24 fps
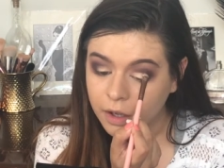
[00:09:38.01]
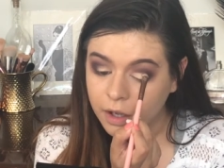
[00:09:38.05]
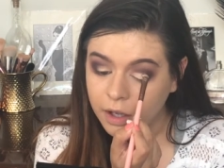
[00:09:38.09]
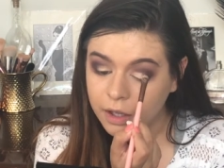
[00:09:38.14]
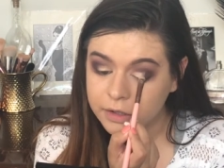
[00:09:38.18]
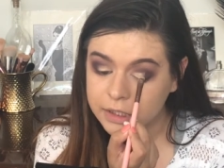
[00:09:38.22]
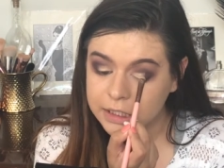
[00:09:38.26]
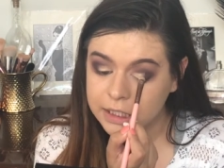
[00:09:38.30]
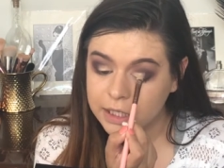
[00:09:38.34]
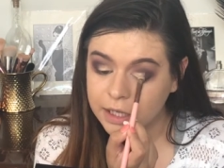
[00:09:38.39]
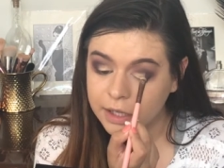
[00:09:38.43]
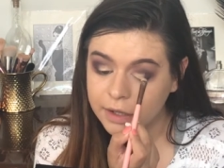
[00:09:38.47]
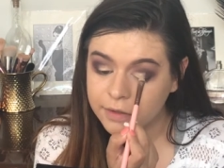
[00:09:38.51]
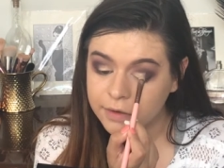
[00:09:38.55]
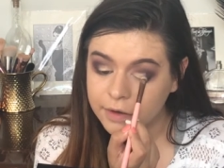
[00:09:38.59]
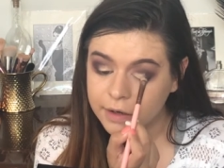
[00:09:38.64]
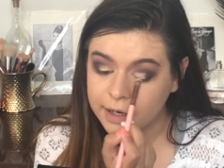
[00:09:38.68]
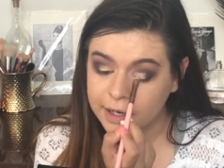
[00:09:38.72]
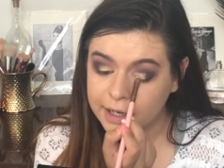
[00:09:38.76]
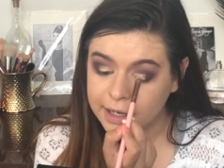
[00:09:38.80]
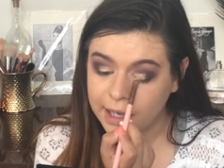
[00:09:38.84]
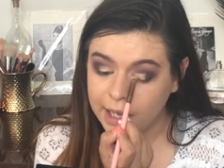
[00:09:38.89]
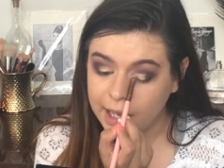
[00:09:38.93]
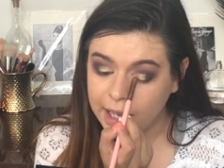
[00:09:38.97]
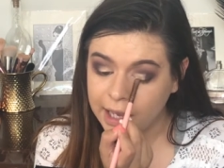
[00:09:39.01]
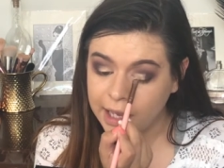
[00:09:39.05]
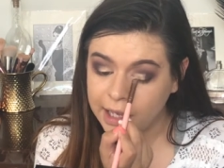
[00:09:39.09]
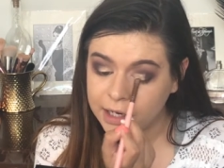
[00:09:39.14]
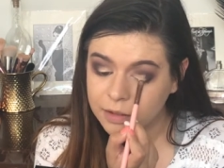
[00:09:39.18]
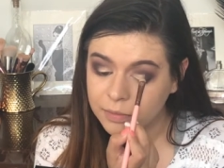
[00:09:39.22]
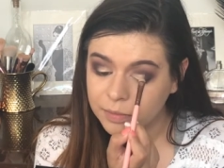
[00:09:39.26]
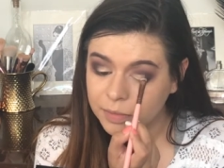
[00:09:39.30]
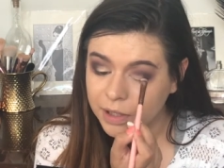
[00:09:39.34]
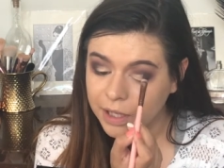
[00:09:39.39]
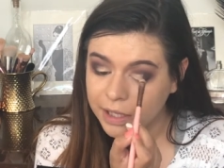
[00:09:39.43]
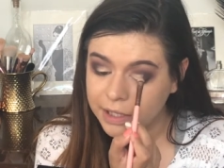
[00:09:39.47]
On the other eye, I had
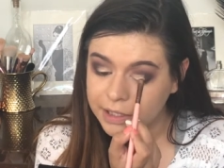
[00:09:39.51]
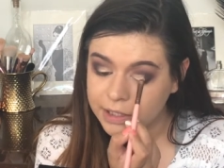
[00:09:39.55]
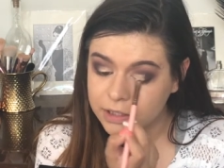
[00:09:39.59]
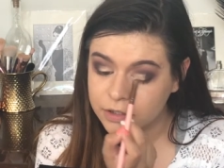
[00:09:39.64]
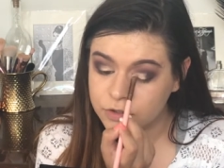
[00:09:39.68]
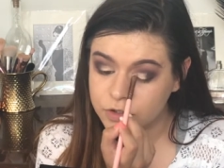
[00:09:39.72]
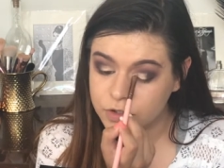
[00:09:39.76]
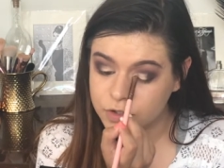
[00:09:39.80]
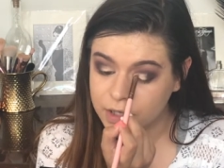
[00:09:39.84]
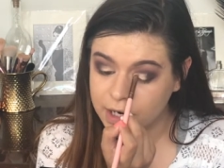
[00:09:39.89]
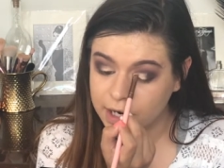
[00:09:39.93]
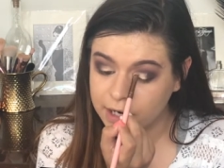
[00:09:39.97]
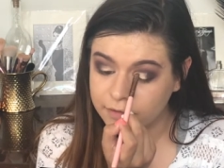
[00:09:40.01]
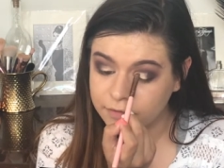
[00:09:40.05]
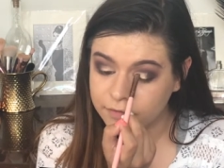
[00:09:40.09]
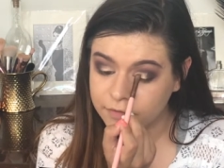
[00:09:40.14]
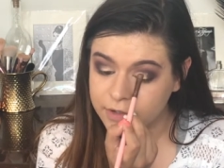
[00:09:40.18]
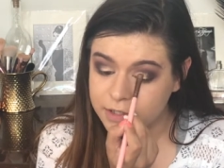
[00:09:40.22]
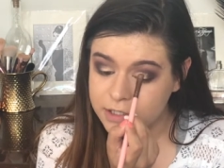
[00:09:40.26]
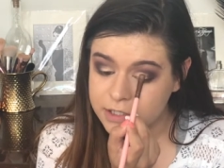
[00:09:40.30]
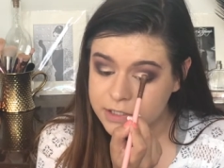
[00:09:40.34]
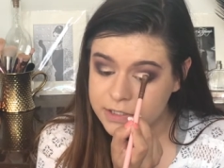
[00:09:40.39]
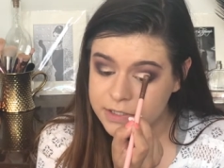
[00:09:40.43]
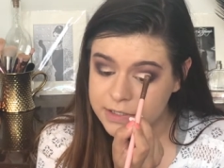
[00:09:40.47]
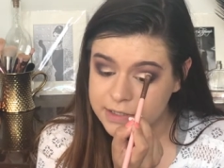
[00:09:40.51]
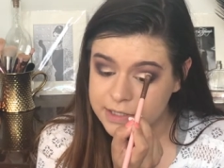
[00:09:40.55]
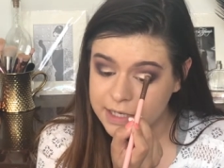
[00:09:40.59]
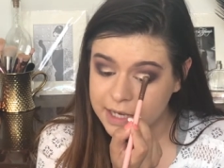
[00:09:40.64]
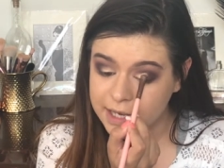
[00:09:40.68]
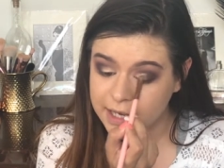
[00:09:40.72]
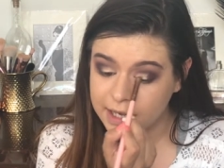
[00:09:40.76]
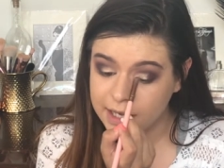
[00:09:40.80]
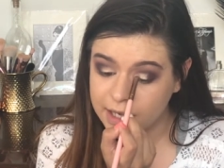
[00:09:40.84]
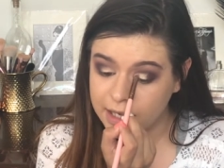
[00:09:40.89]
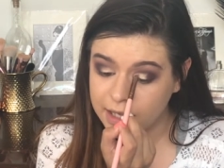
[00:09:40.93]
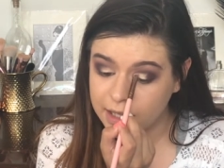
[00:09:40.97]
applied it dry first
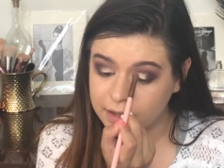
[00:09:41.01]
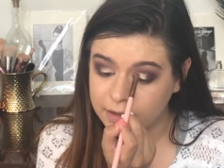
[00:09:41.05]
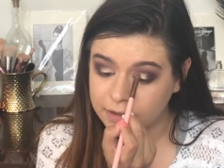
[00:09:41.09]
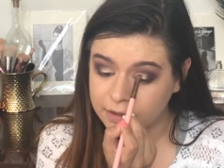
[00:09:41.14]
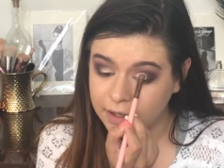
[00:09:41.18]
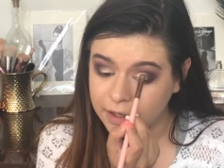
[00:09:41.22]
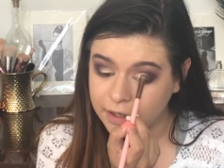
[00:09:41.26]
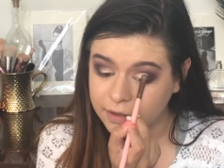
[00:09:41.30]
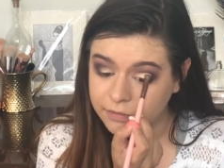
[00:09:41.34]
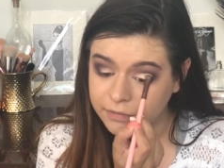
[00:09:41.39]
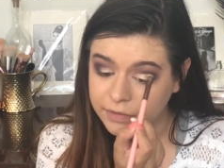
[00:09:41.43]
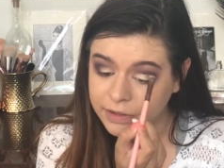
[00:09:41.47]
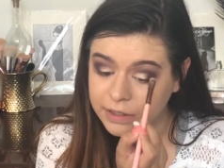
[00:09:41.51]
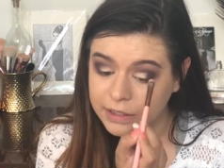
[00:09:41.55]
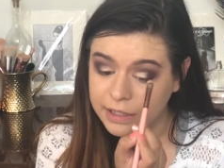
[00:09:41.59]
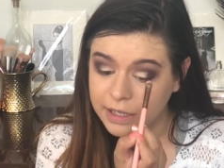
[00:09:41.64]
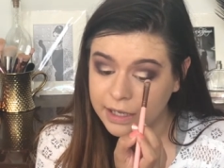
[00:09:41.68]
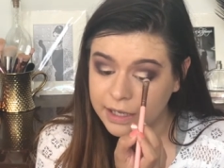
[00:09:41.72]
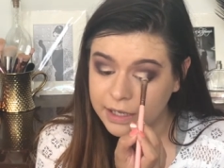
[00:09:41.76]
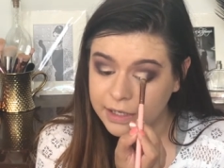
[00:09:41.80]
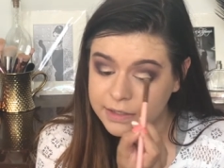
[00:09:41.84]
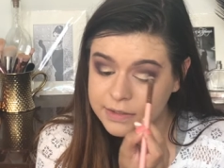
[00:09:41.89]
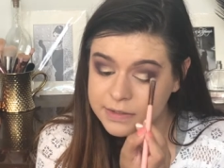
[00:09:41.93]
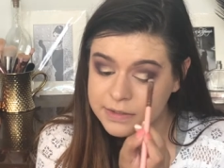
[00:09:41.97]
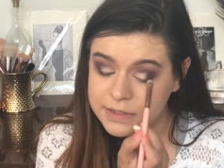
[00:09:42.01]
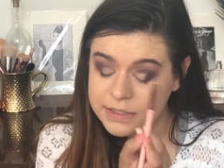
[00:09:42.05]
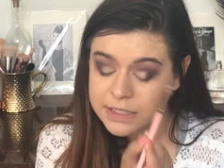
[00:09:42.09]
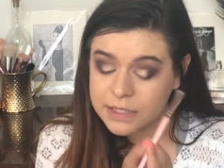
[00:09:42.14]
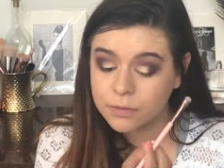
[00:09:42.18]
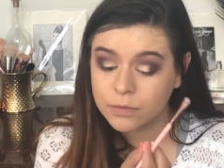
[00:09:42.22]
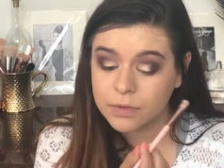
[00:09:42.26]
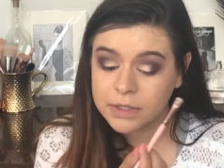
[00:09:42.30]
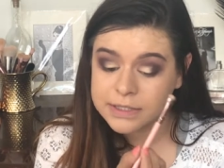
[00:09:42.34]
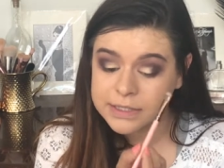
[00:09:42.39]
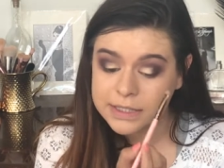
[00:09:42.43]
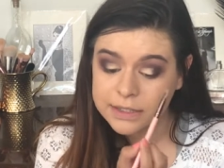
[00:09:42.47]
and I realized
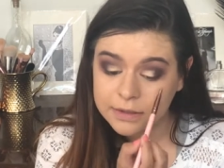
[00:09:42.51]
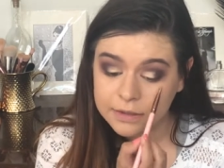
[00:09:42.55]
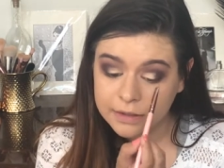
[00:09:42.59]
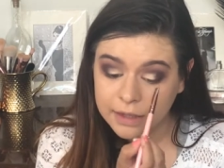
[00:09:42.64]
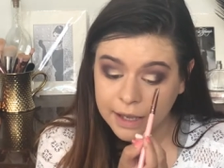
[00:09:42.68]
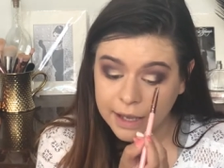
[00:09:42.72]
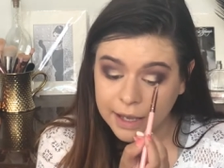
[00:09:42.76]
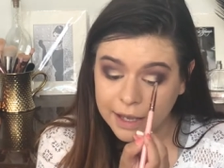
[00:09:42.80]
it wasn't